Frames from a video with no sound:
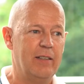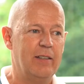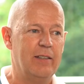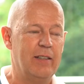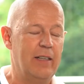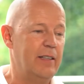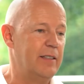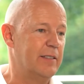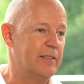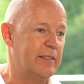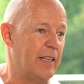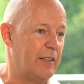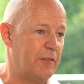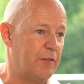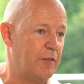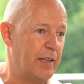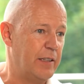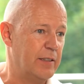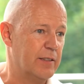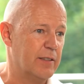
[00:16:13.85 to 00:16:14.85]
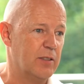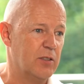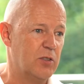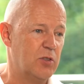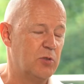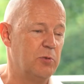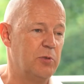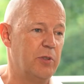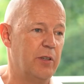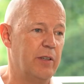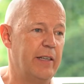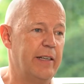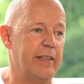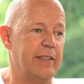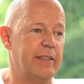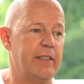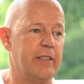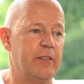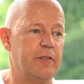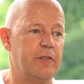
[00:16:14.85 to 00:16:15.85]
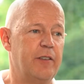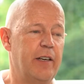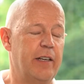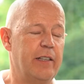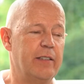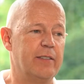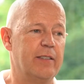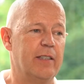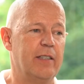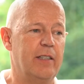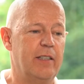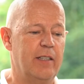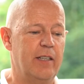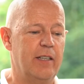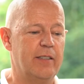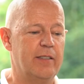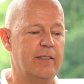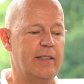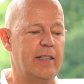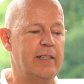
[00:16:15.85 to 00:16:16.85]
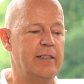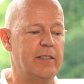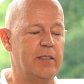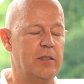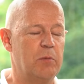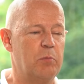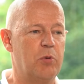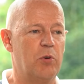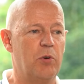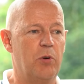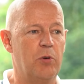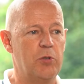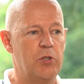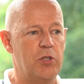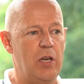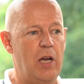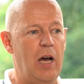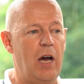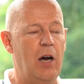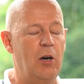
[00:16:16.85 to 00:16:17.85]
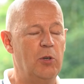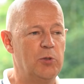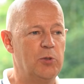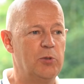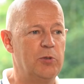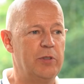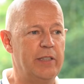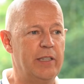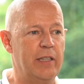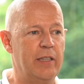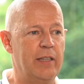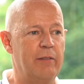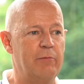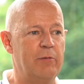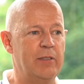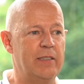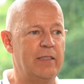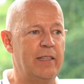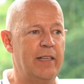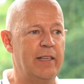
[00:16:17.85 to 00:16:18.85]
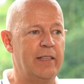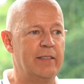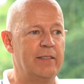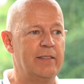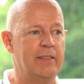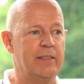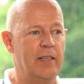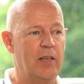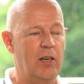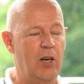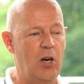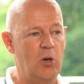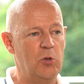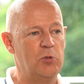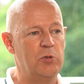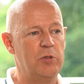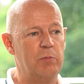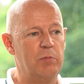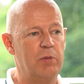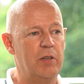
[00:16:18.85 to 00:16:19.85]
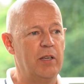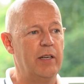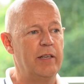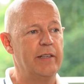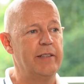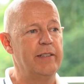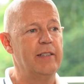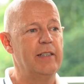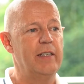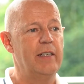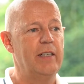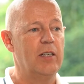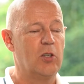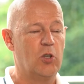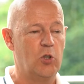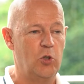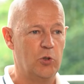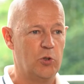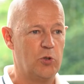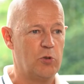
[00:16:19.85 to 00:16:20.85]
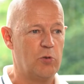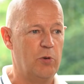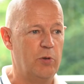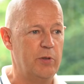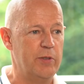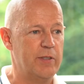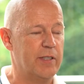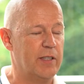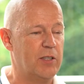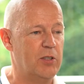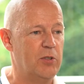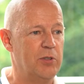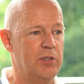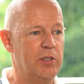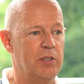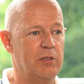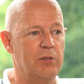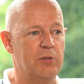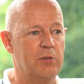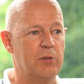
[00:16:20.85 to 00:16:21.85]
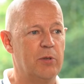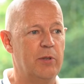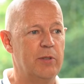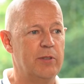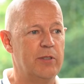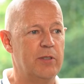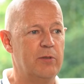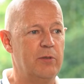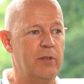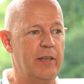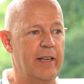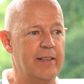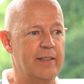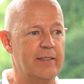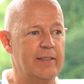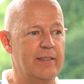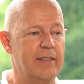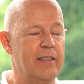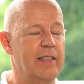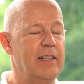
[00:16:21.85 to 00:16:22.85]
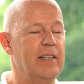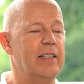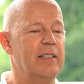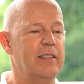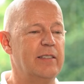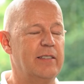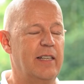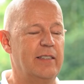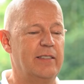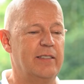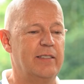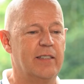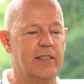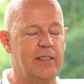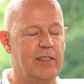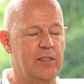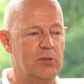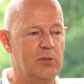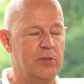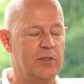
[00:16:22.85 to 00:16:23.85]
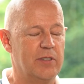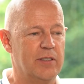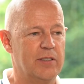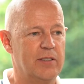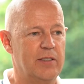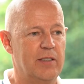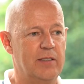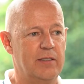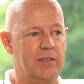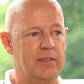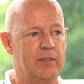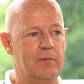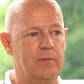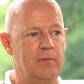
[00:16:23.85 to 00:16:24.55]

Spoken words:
that fails. Sooner or later, it fails. A standard approach, how to deal with legacy, how to apply controls, security controls to legacy, that's the key to success.